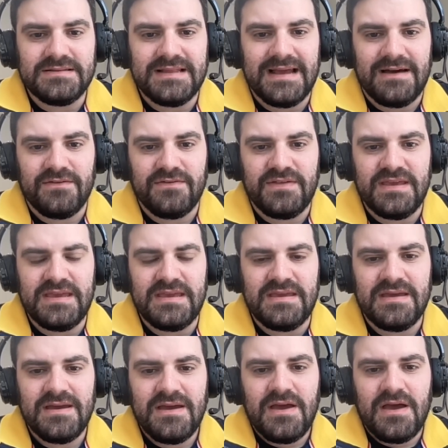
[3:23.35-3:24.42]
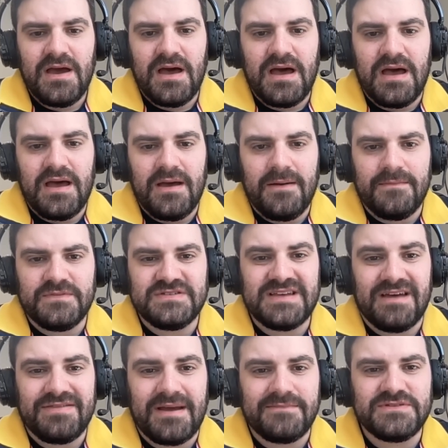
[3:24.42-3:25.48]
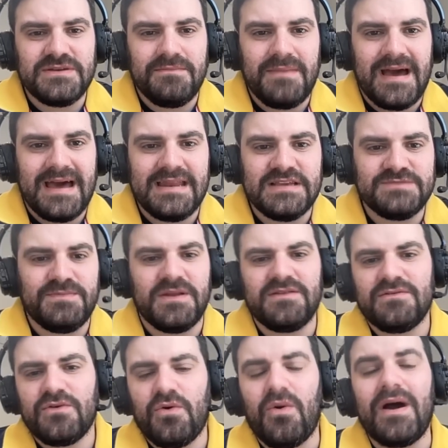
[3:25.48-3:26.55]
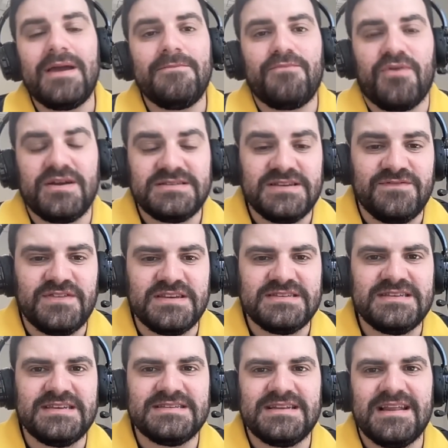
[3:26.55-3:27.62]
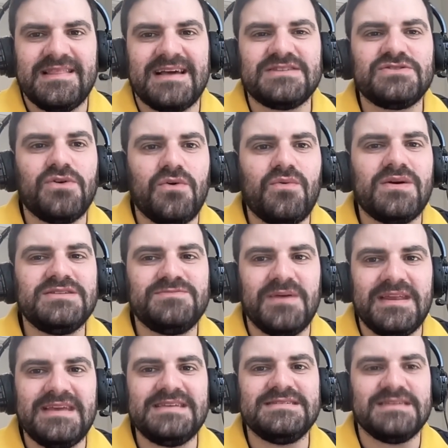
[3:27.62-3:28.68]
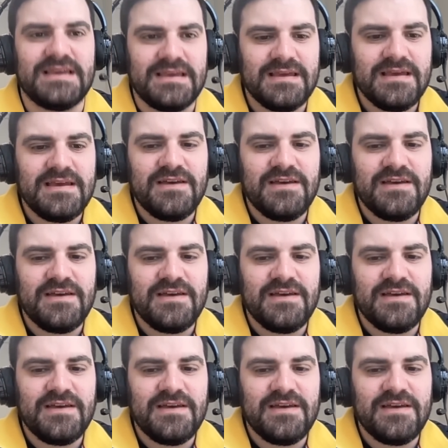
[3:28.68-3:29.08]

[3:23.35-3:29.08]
Now, the um, Southampton man has been quite impressive this season, and that's not always been easy